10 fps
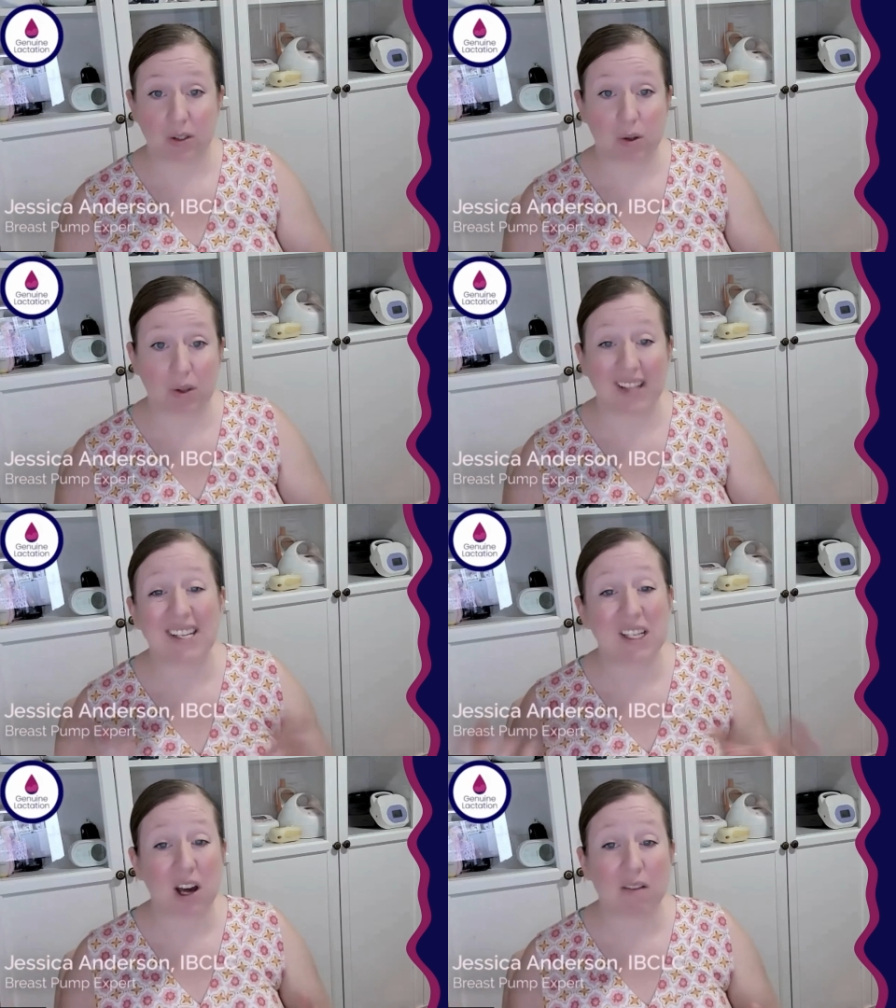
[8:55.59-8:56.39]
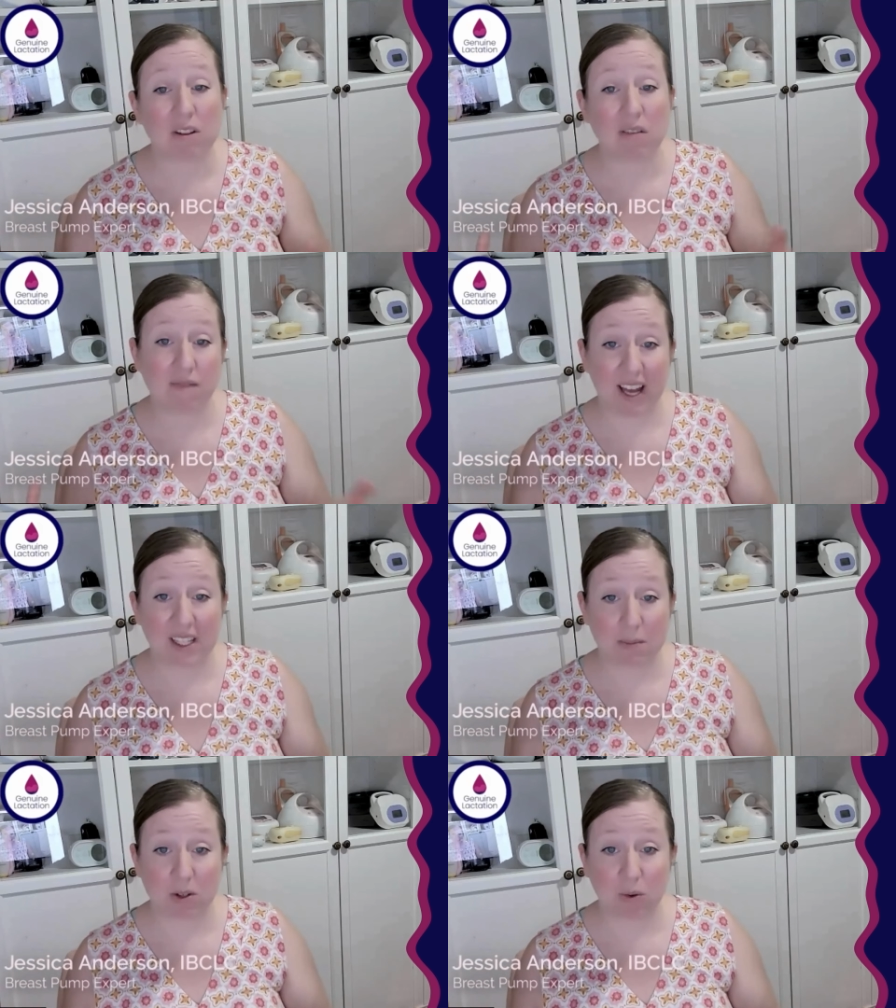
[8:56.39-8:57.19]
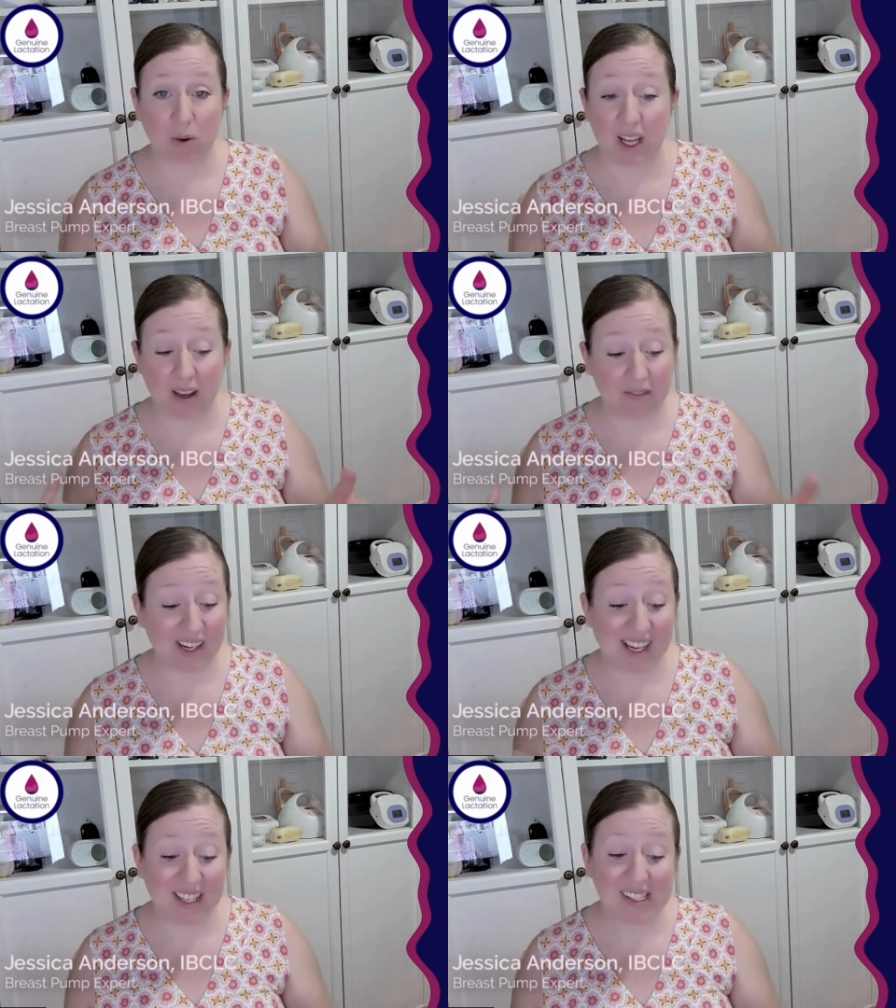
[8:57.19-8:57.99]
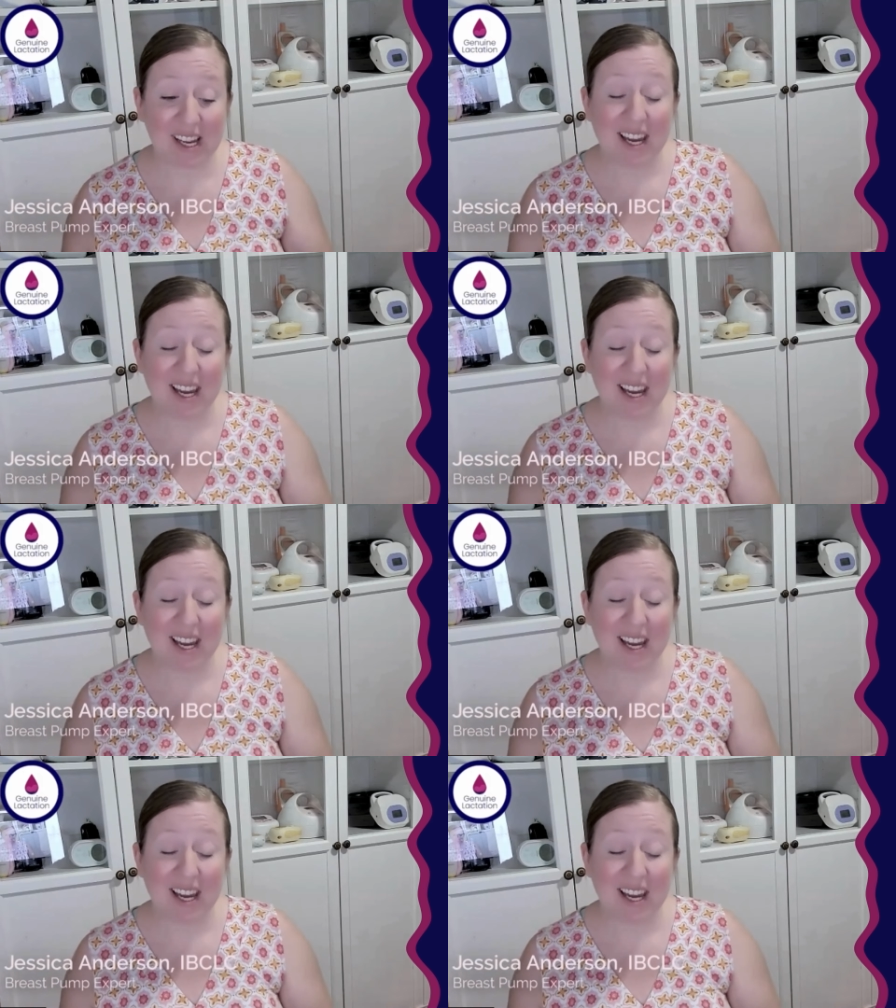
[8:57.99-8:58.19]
So that's going to cover the vast majority of needs.